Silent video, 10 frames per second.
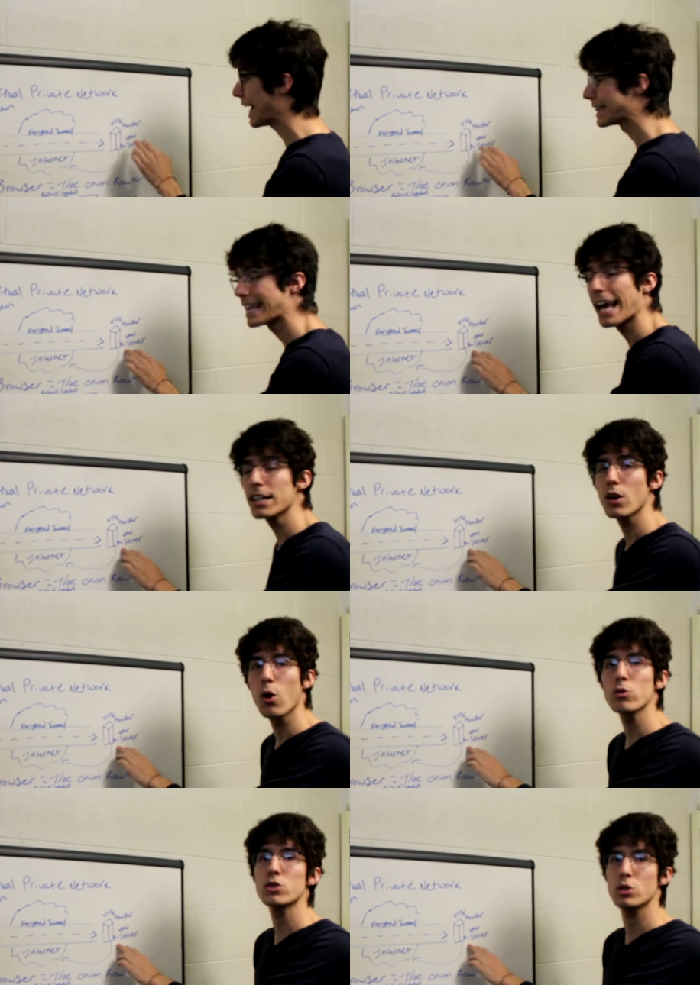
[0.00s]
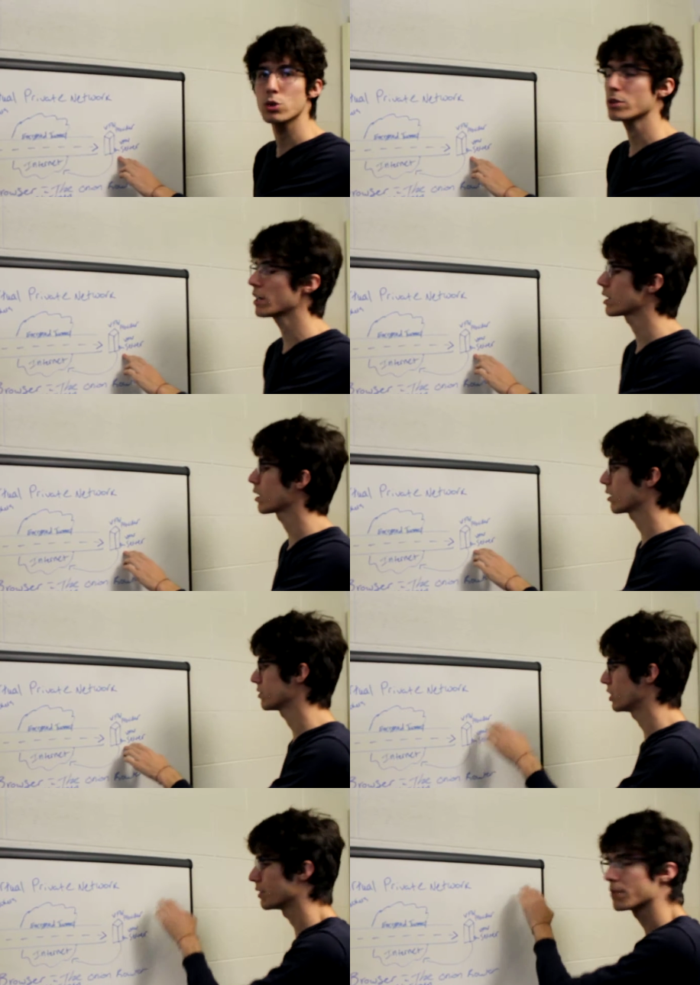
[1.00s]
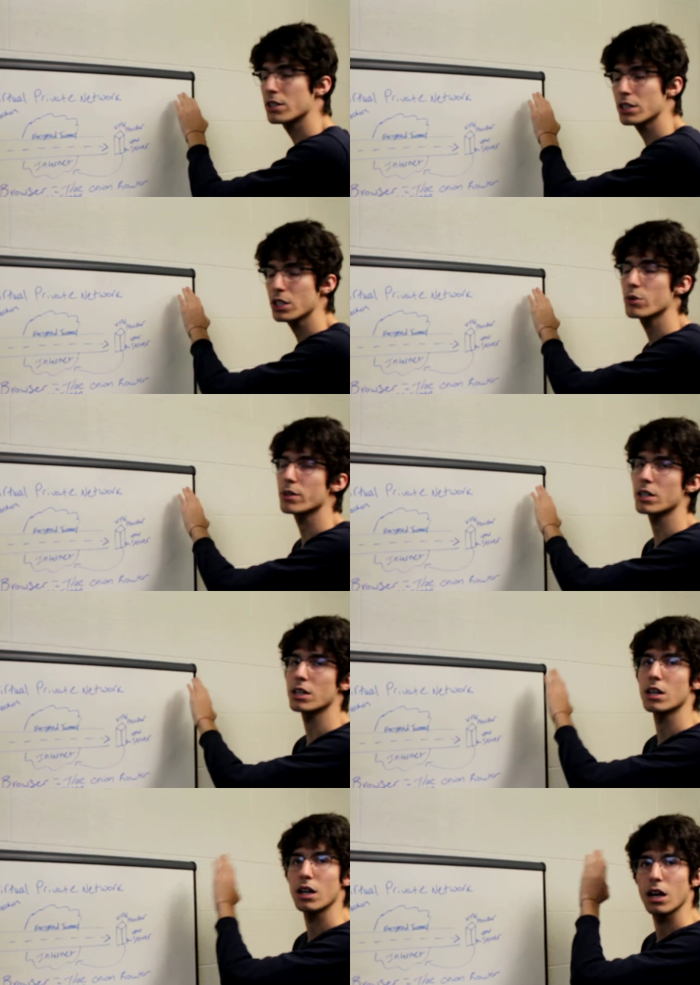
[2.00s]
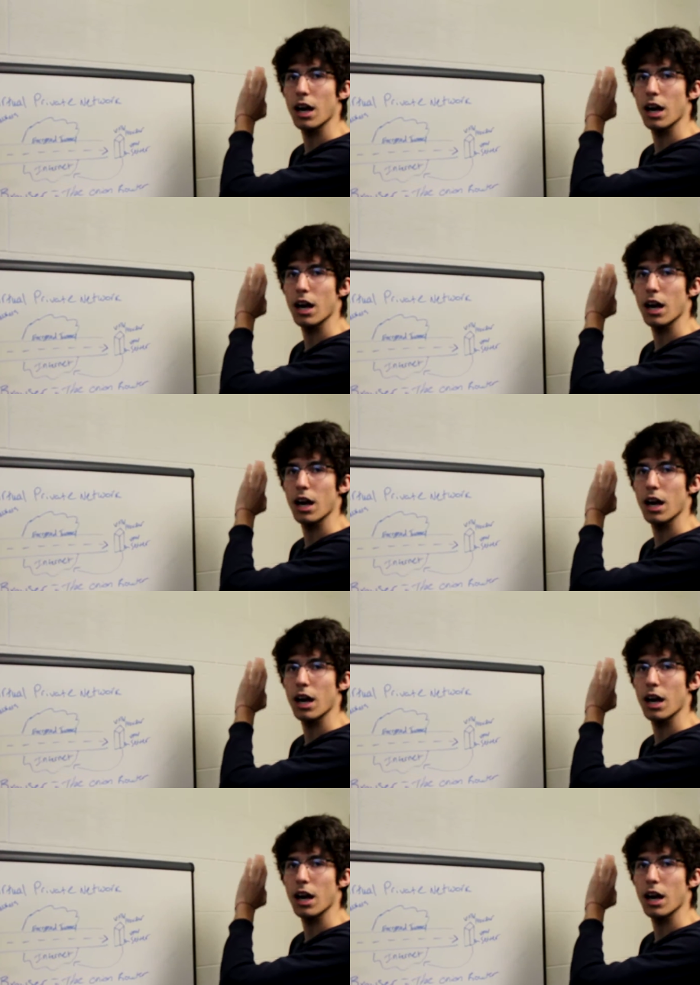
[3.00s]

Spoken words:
and then goes to the server you were